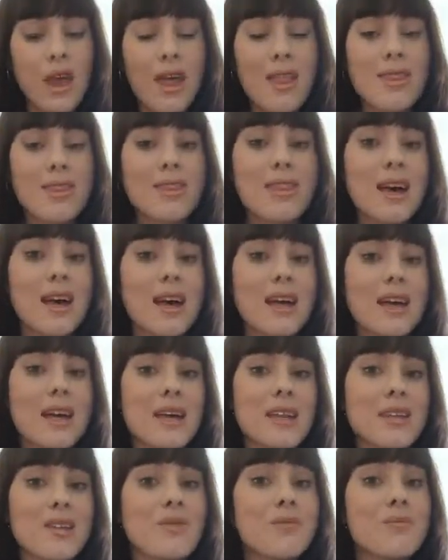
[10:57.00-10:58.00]

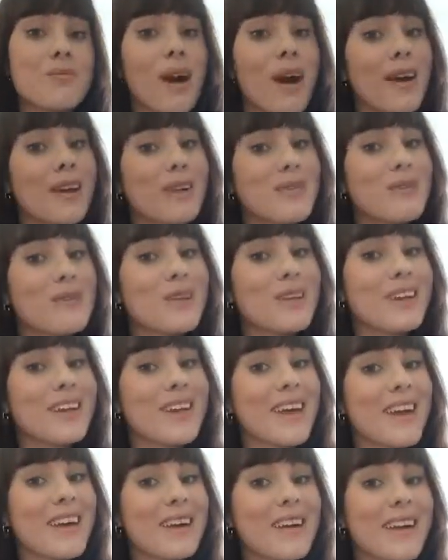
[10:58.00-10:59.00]
then you might want to
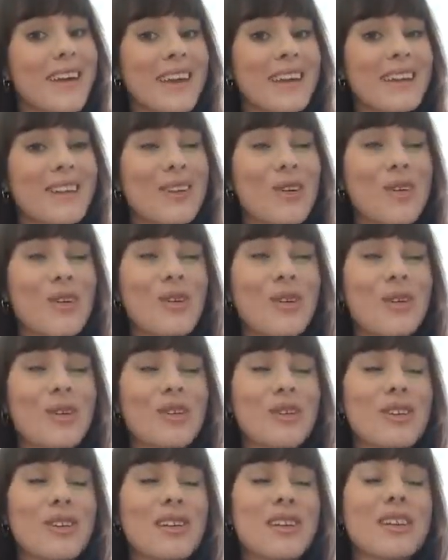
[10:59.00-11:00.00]
get in
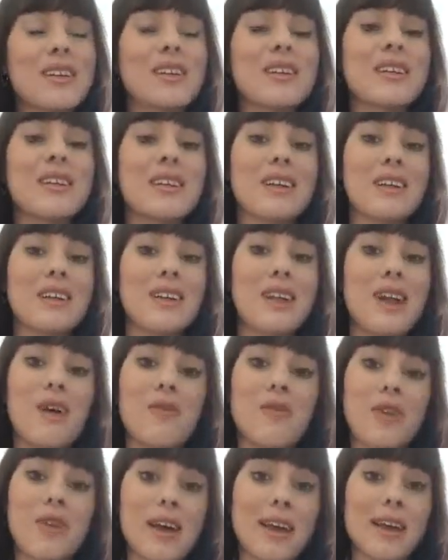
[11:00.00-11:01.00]
on
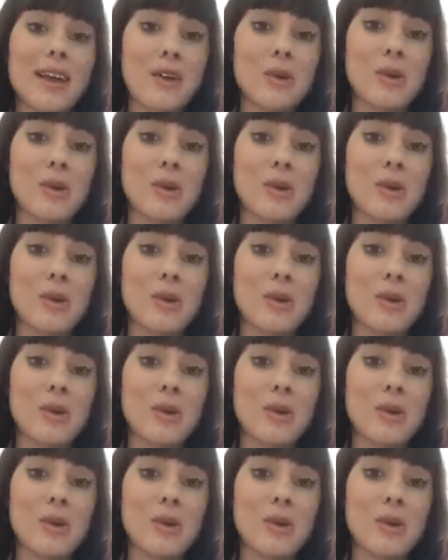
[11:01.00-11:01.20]
Love Like a